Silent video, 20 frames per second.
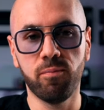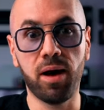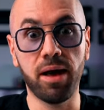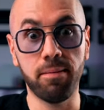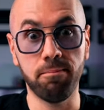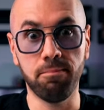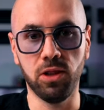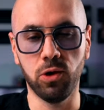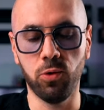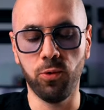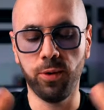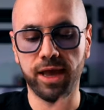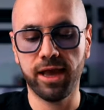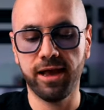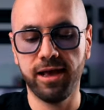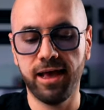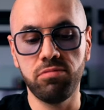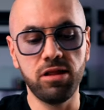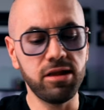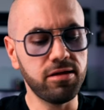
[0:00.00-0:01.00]
mind blowing.
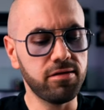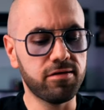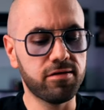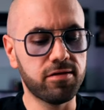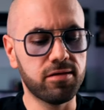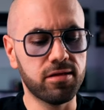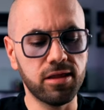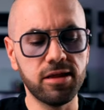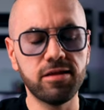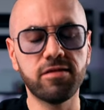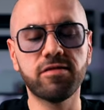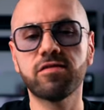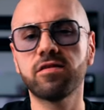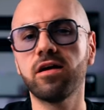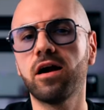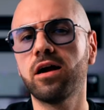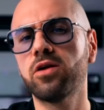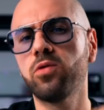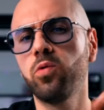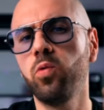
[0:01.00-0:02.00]
Let's, let's
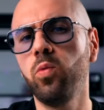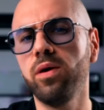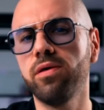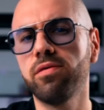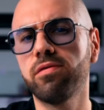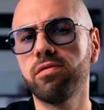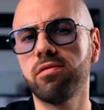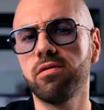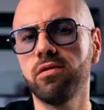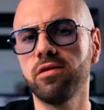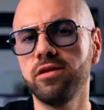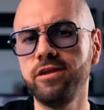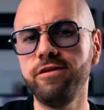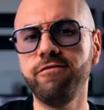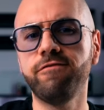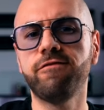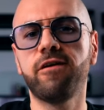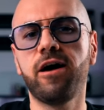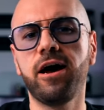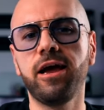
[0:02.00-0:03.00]
start with
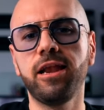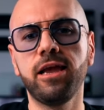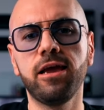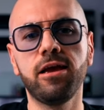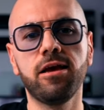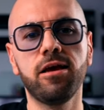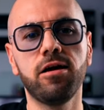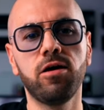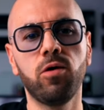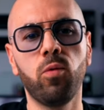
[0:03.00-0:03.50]
defining